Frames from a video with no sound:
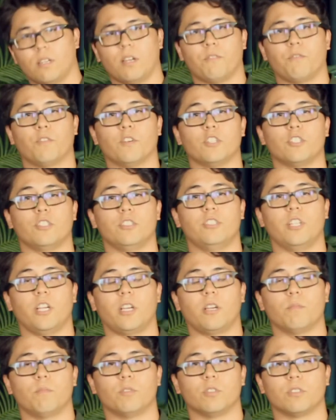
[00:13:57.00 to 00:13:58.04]
At first,
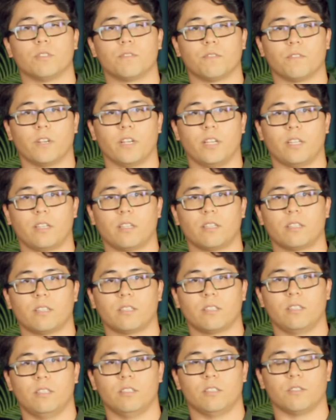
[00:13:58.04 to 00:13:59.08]
Jacob was afraid.
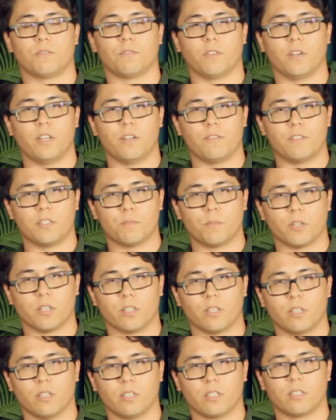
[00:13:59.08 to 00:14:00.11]
He's afraid of his
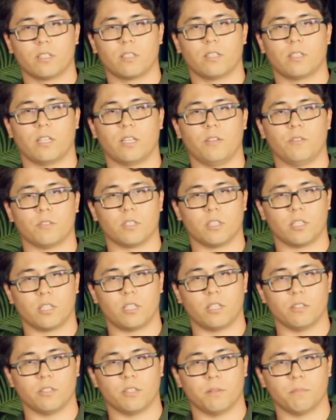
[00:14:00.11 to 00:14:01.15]
brother, that he was going to
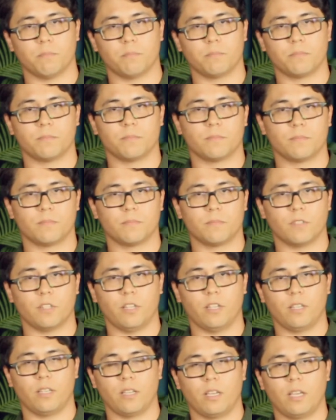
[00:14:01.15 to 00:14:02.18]
kill him,
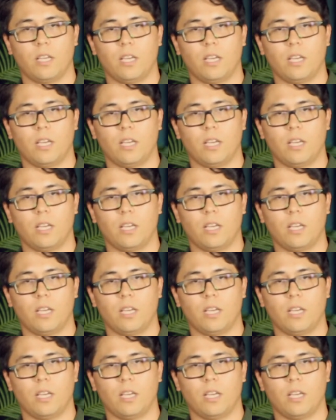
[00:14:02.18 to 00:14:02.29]
right?